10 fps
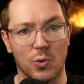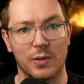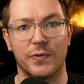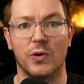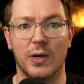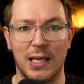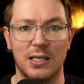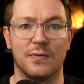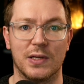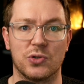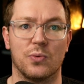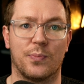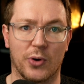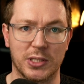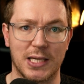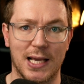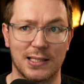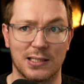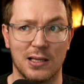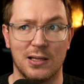all of your individual
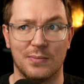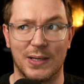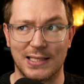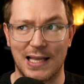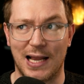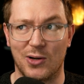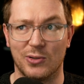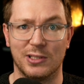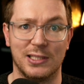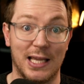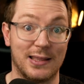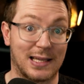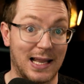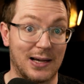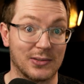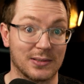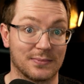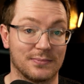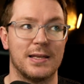projects, but it's now in the cloud.